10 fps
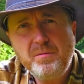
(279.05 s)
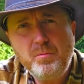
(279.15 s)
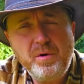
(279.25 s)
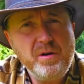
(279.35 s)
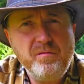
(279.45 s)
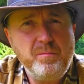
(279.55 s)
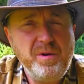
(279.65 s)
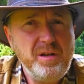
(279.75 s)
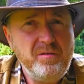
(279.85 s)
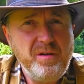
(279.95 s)
way of
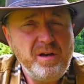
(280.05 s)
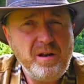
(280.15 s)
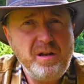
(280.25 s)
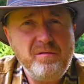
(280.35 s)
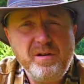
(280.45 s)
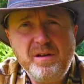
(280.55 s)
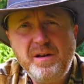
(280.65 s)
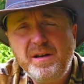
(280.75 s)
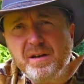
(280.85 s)
believing and living.